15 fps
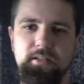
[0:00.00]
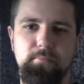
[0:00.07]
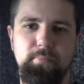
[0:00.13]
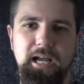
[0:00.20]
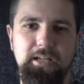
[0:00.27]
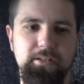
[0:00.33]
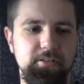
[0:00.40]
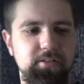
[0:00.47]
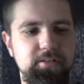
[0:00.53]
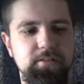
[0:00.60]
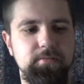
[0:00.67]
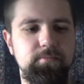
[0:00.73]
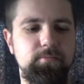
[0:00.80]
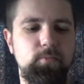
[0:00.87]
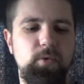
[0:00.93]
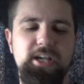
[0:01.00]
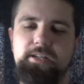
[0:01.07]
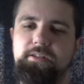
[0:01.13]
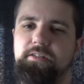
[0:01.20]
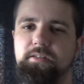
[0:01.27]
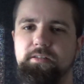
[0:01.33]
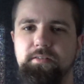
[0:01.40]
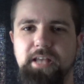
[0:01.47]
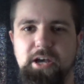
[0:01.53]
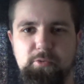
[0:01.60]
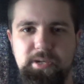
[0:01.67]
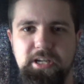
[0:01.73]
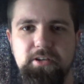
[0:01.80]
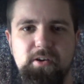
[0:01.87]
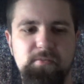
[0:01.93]
balance, weight, that will
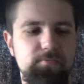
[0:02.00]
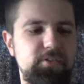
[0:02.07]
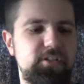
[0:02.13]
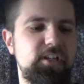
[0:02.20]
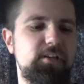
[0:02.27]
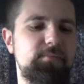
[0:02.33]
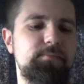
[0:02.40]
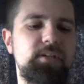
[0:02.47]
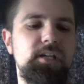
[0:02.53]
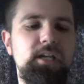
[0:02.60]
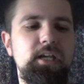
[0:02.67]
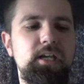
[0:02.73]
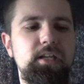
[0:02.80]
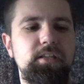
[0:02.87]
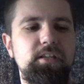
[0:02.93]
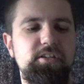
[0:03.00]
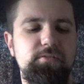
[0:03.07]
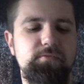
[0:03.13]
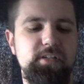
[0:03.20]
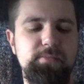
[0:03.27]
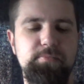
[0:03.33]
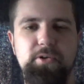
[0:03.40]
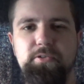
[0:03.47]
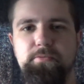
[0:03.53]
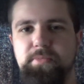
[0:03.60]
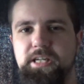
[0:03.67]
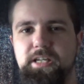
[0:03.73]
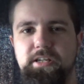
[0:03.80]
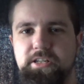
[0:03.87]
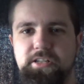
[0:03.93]
be a con for some. Doesn't really bother
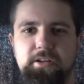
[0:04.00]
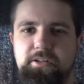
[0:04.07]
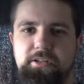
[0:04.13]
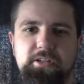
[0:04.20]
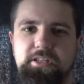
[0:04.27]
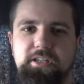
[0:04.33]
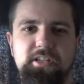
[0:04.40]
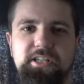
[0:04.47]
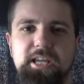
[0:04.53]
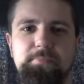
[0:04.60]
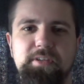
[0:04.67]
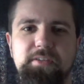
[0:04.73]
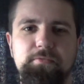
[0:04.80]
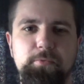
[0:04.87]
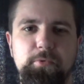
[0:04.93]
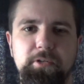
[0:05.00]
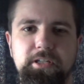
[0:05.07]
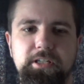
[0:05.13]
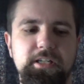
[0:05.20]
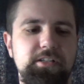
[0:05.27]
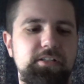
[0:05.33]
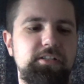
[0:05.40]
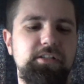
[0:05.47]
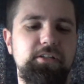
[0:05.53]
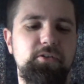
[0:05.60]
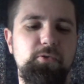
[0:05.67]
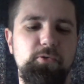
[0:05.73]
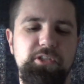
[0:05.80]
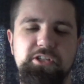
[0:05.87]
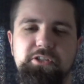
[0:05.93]
me because I just accept it for what it is. Of
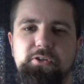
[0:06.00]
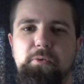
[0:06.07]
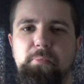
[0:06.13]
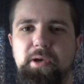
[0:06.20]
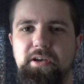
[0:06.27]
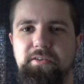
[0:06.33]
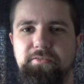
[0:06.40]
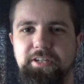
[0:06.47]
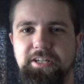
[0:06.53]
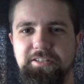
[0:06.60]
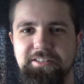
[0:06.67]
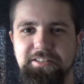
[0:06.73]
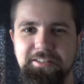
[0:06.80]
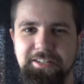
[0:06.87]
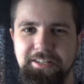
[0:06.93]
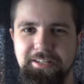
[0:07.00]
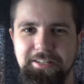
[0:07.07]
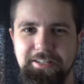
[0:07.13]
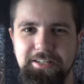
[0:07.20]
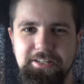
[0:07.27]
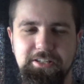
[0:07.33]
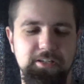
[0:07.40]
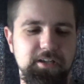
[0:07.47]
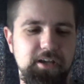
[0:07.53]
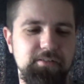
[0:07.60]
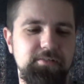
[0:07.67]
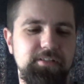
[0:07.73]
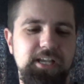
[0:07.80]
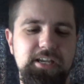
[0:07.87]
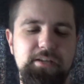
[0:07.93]
course it's not perfect. It's a
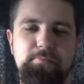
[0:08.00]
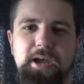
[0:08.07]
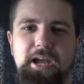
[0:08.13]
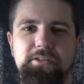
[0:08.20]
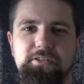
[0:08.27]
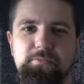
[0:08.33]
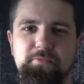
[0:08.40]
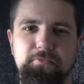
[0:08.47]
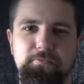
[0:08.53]
gun dated back to